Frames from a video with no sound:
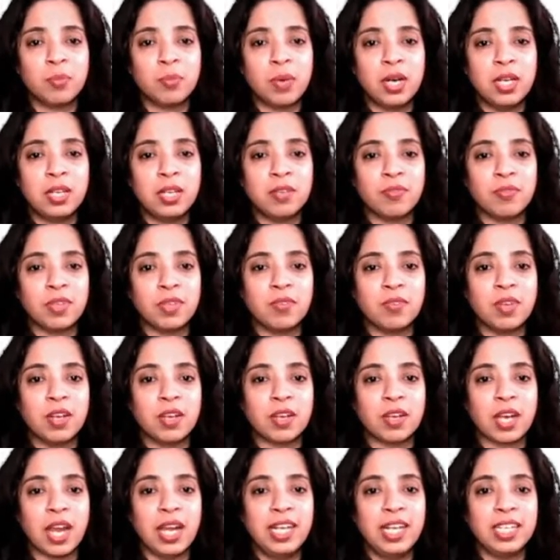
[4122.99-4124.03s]
but we will
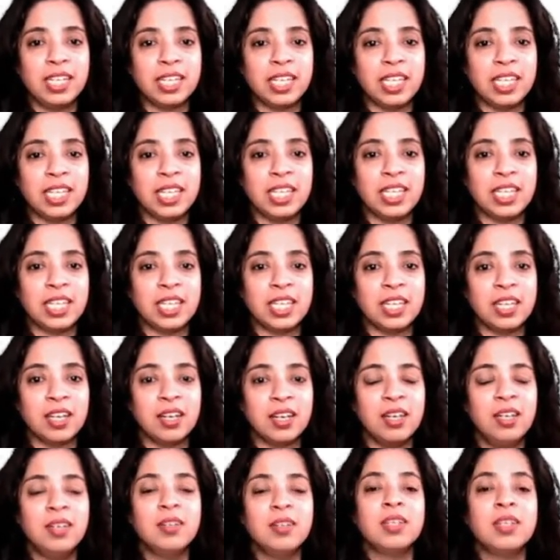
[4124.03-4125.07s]
write E
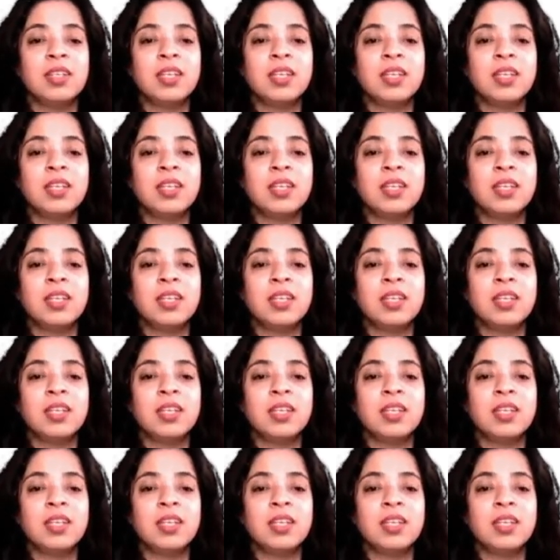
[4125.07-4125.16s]
here